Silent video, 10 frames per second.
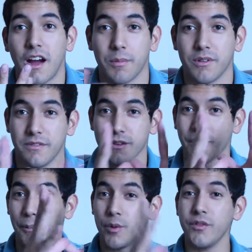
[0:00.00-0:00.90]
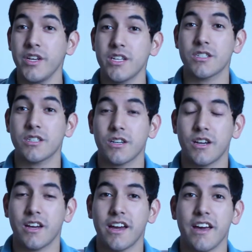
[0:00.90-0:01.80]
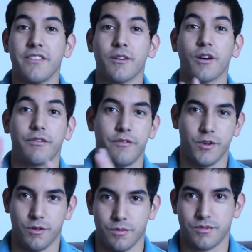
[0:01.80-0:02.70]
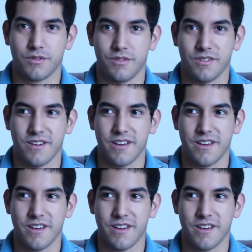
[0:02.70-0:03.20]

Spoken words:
I believe there are movies and there are films.